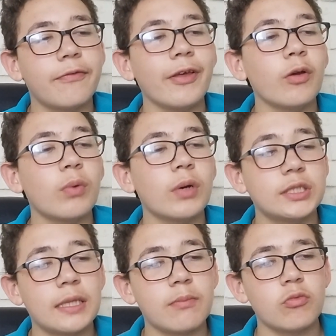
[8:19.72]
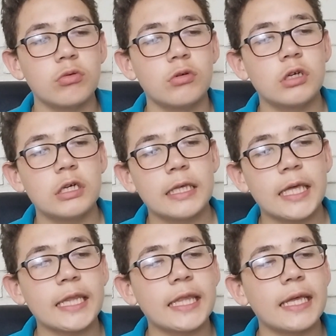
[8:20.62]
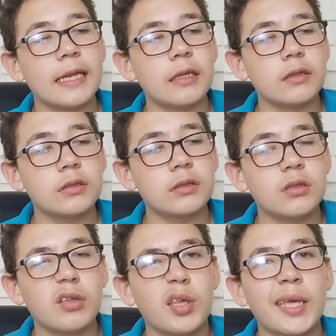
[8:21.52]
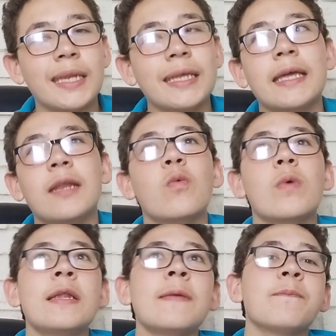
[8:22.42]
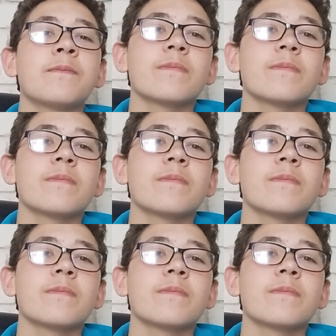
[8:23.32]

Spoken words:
think West Ham can get a win.